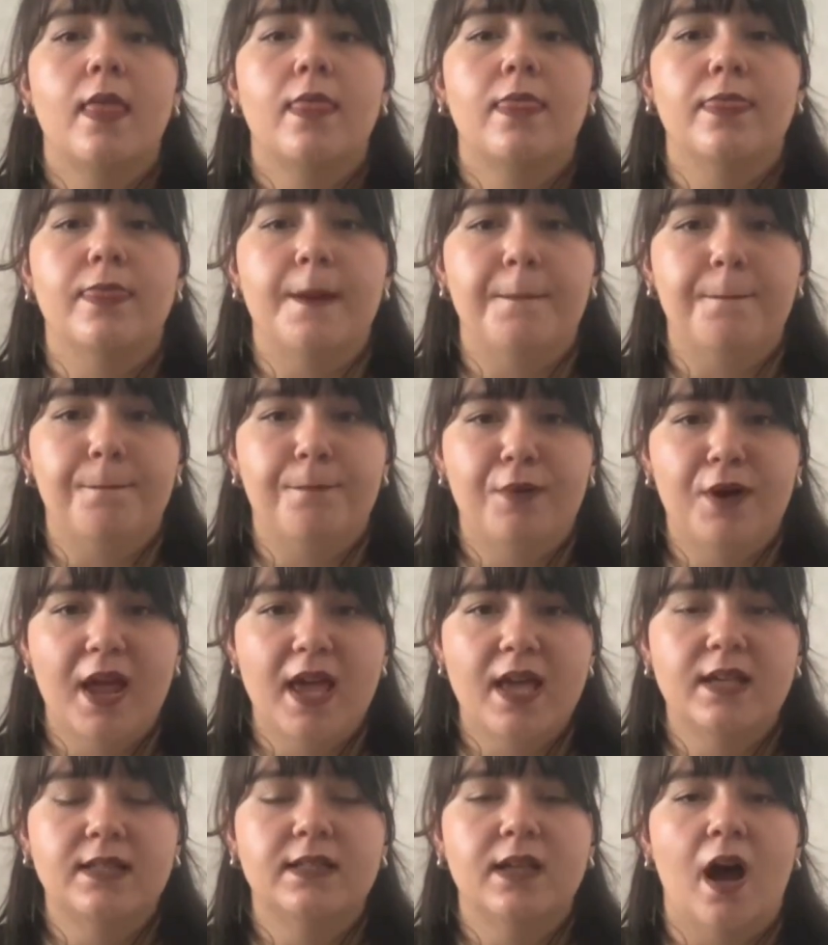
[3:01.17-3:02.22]
the
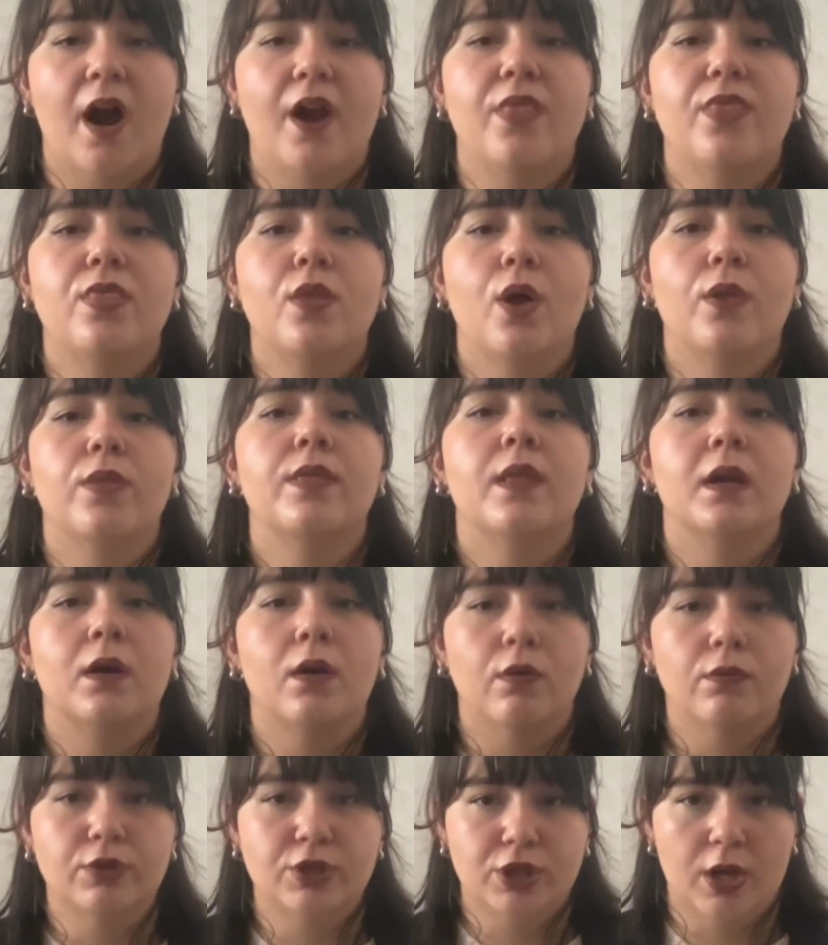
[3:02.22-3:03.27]
breaks are
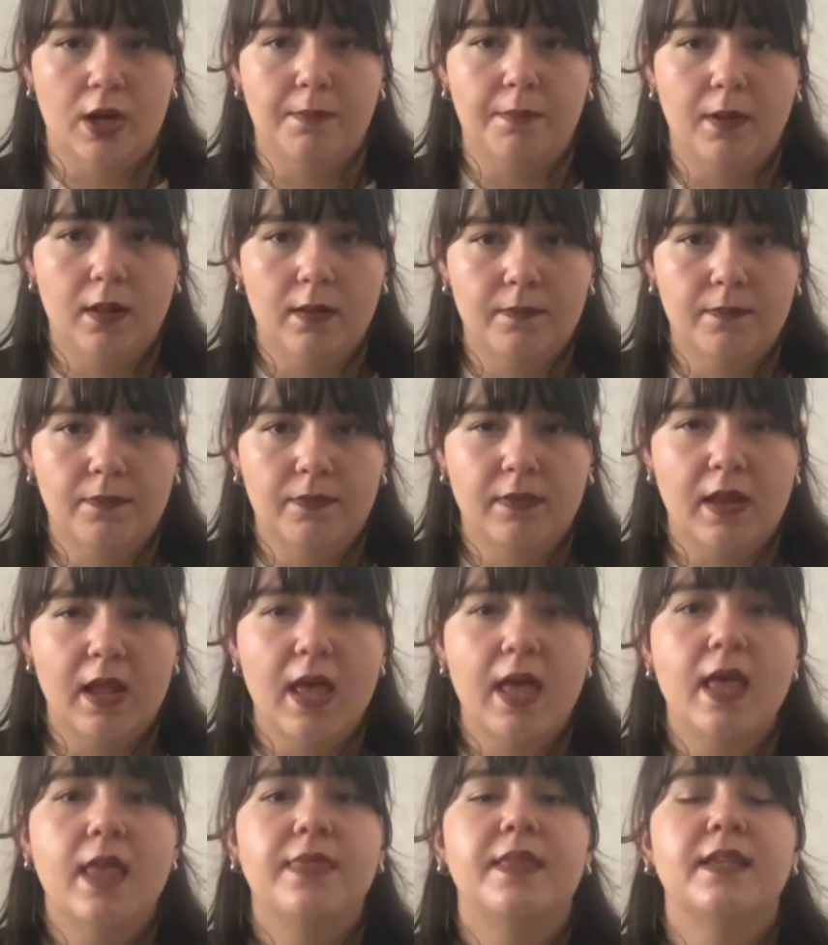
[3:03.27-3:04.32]
non-negotiable.
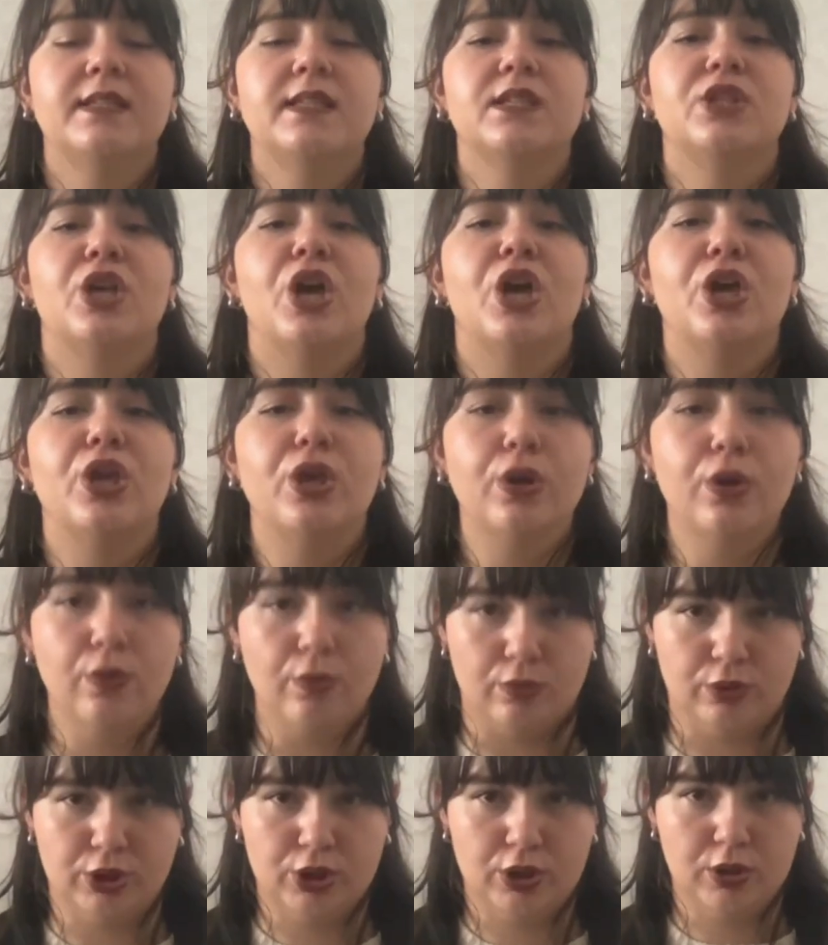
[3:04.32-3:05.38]
This is
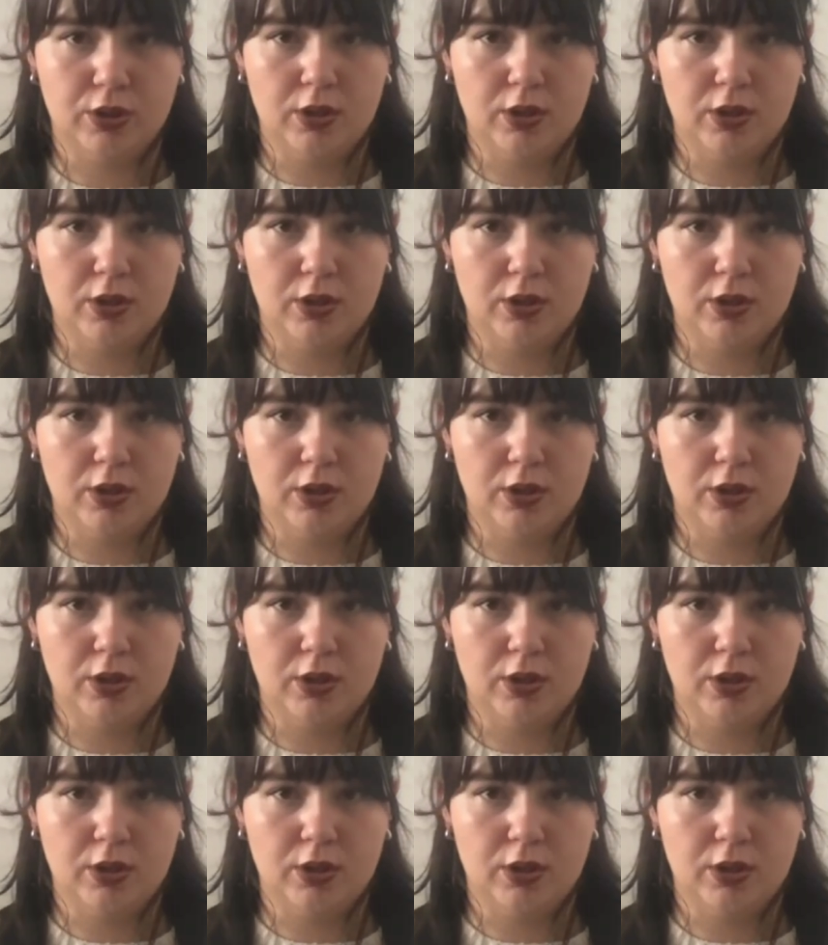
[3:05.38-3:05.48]
huge.